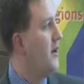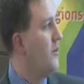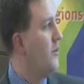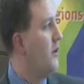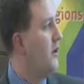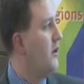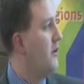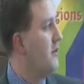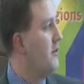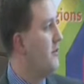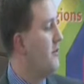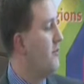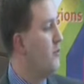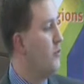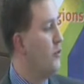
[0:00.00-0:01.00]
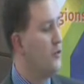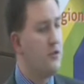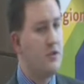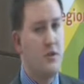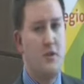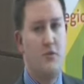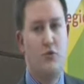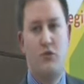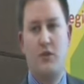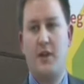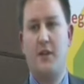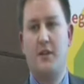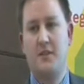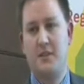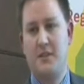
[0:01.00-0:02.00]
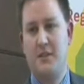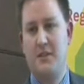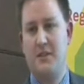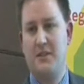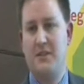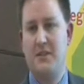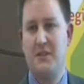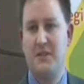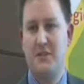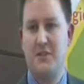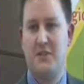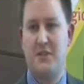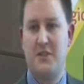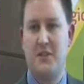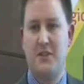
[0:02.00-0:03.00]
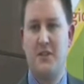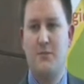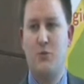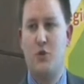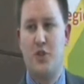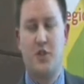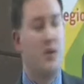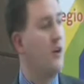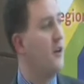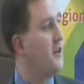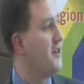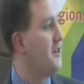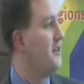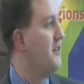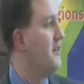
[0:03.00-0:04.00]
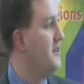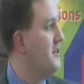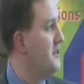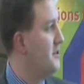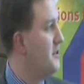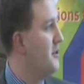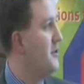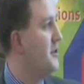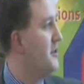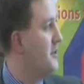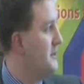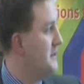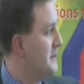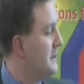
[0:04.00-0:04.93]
where remote and rurality is slightly more stark than it is down here.